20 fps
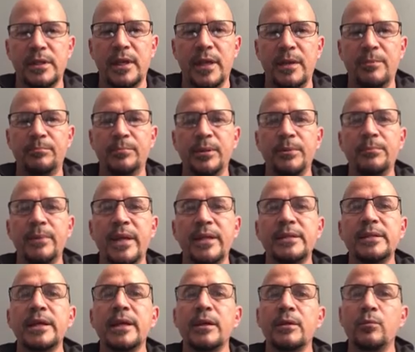
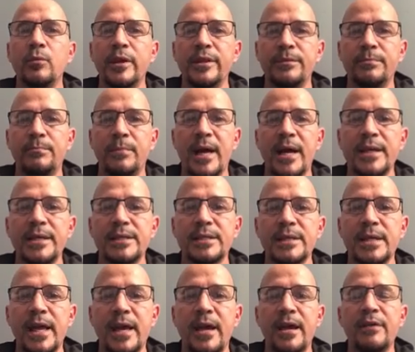implementing with my
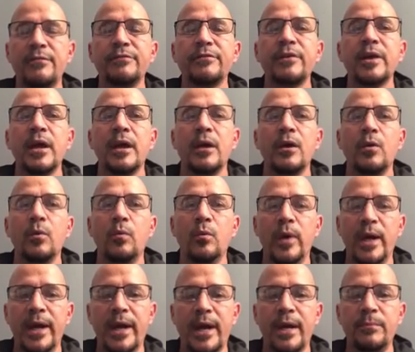staff
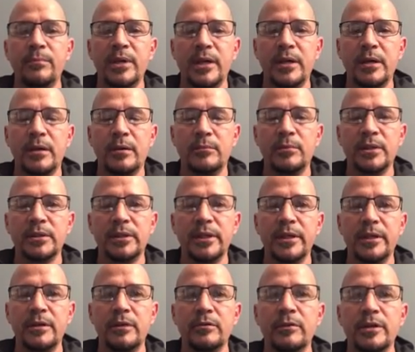when I become a
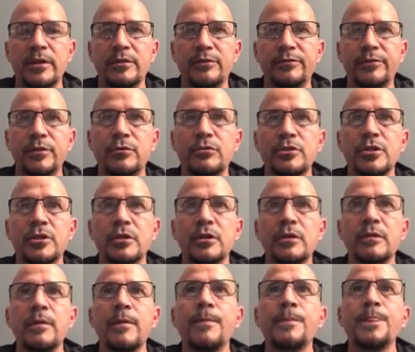leader in the
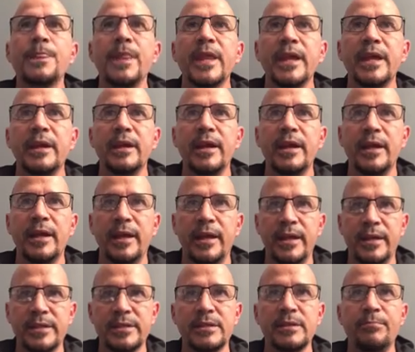future
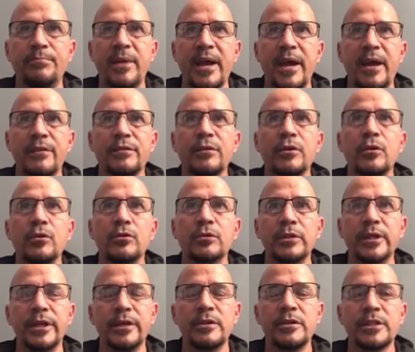is a path goal
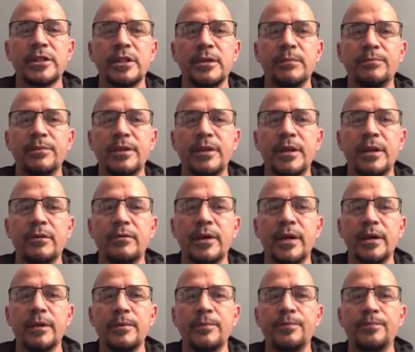leadership
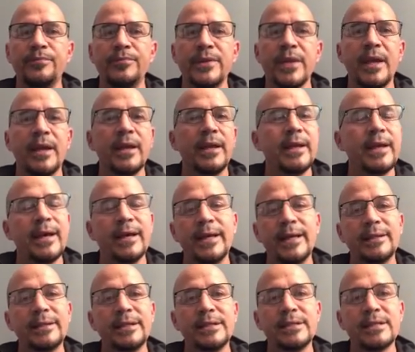theory. Now,
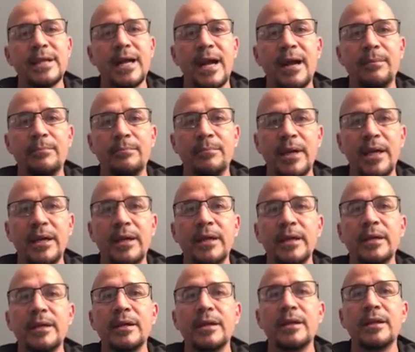that does not
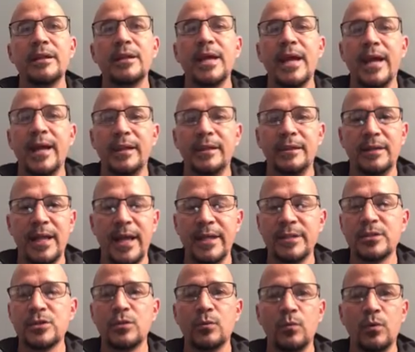mean that
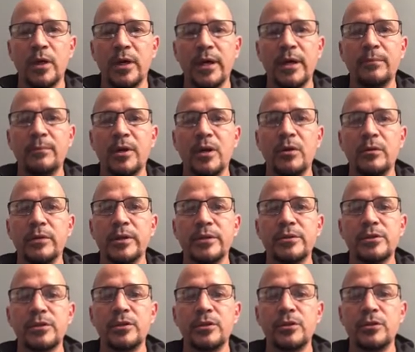that's the one I'm going
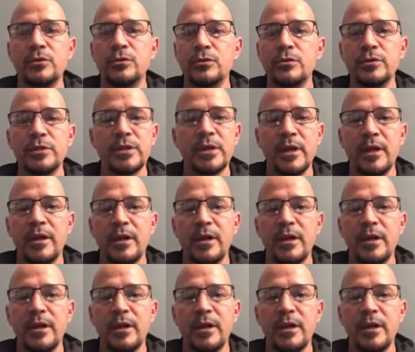to use